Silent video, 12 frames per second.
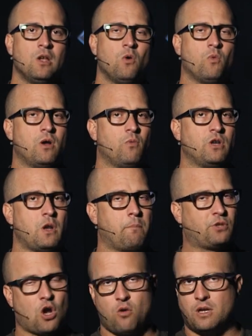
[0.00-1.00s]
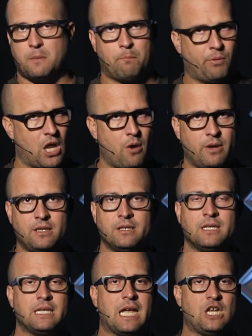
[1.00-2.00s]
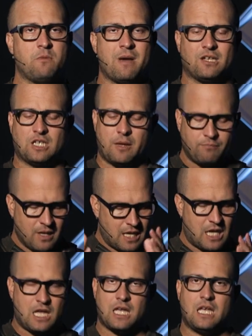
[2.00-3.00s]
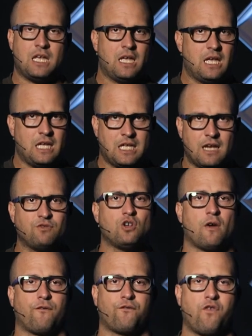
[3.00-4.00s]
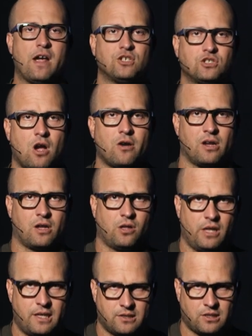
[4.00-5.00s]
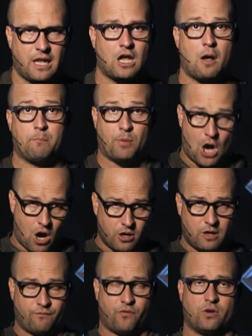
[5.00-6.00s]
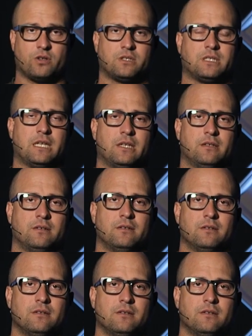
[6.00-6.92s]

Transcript: When you totally blow it and you mess up, he gives you a fresh start, a clean slate, a pardon for your sin.